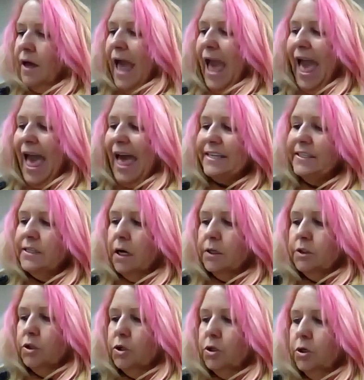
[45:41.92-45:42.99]

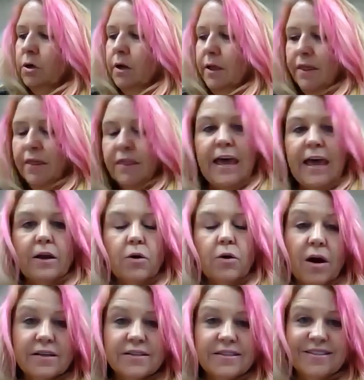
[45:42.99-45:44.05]
adductor that
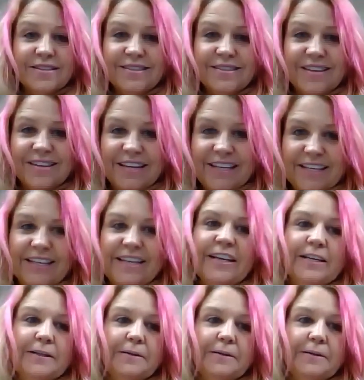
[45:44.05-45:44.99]
crosses the knee.